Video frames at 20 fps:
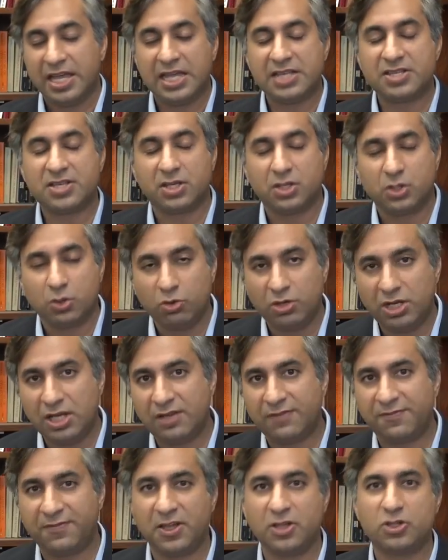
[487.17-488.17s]
is a
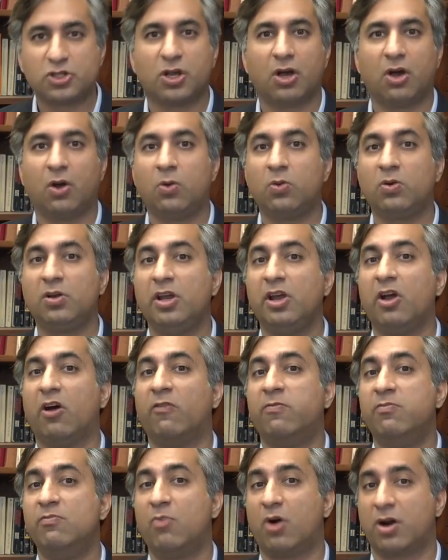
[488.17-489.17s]
unique feature only
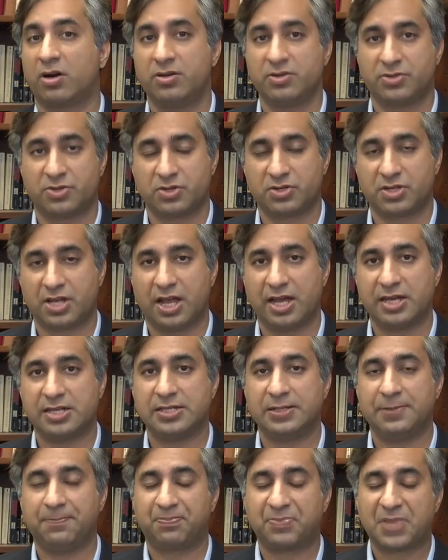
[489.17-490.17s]
of modern
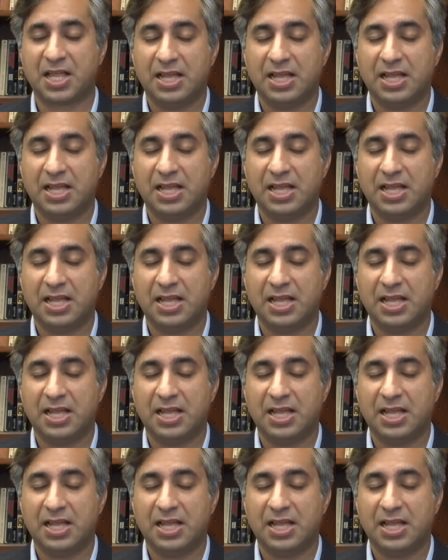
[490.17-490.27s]
society.